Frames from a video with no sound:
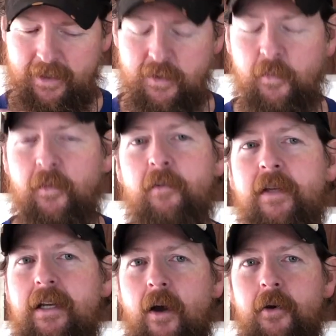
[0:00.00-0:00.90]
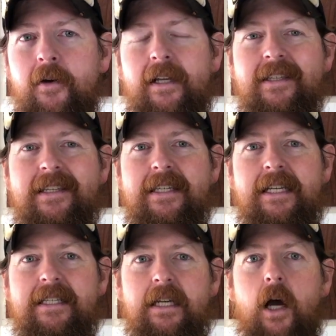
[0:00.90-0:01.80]
These are
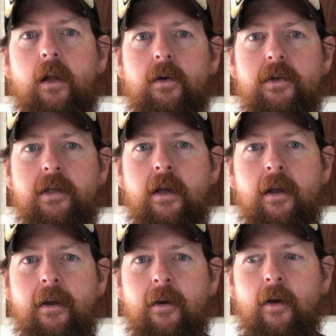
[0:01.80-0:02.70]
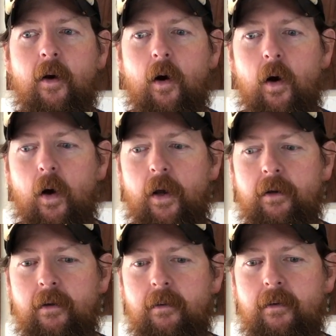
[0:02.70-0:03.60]
$1,560
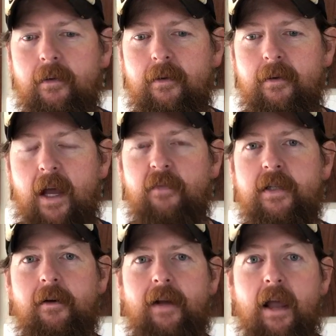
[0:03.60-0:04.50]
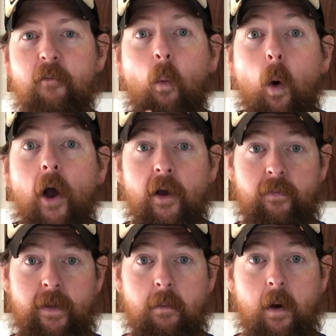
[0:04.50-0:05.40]
on Knife Center. They have one
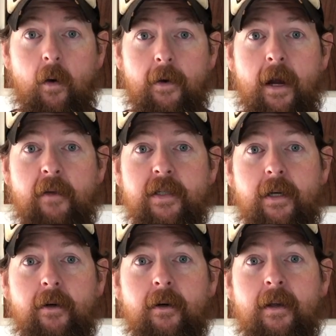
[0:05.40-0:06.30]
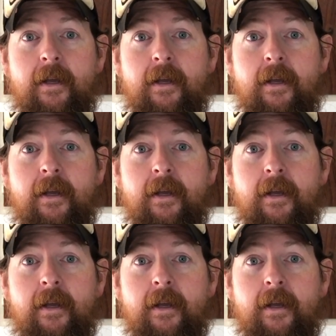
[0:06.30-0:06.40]
of them on Knife Center.